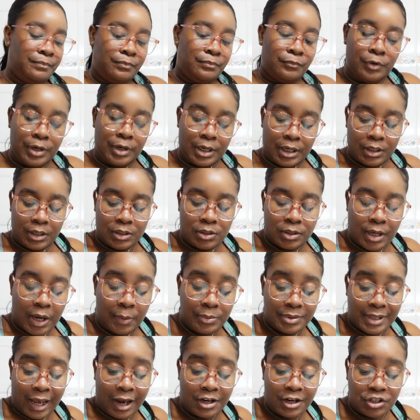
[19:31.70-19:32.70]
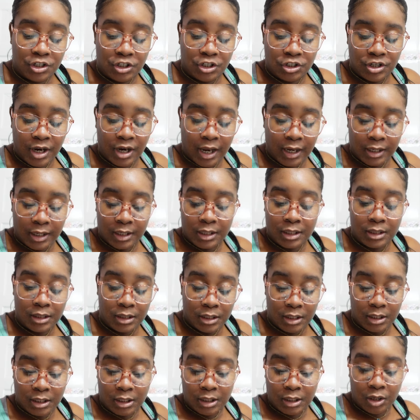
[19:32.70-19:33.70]
Right, so I was actually checking
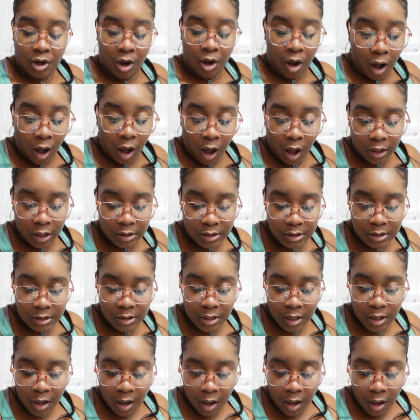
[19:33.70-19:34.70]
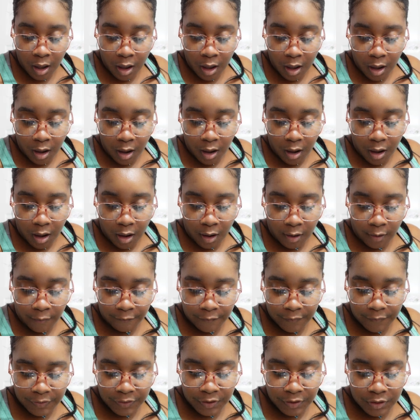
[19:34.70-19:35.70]
the cost
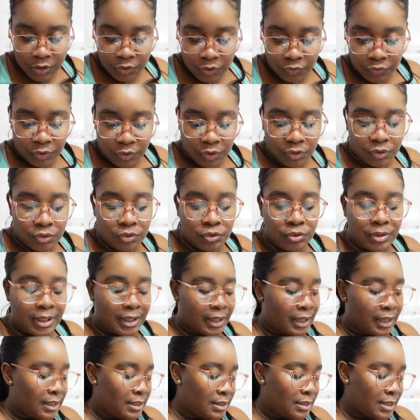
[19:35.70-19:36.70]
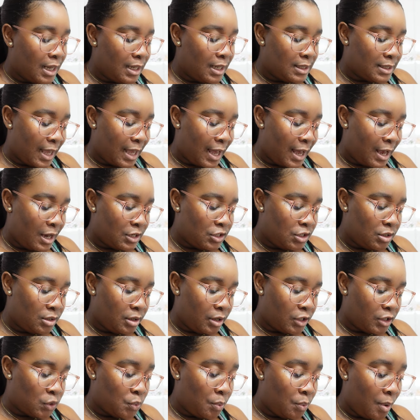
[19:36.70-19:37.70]
of this view. Like I said, it's actually
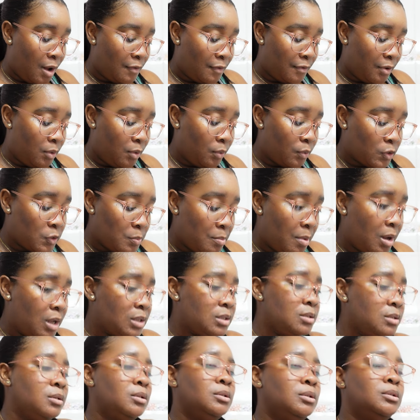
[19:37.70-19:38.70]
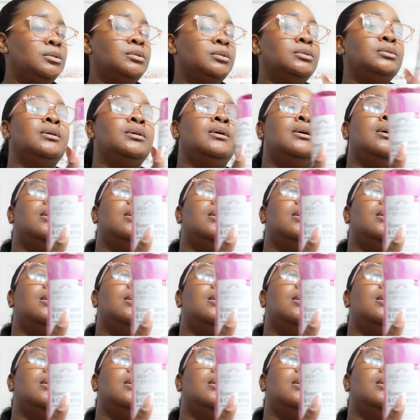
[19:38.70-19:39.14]
a 12 ounce bottle.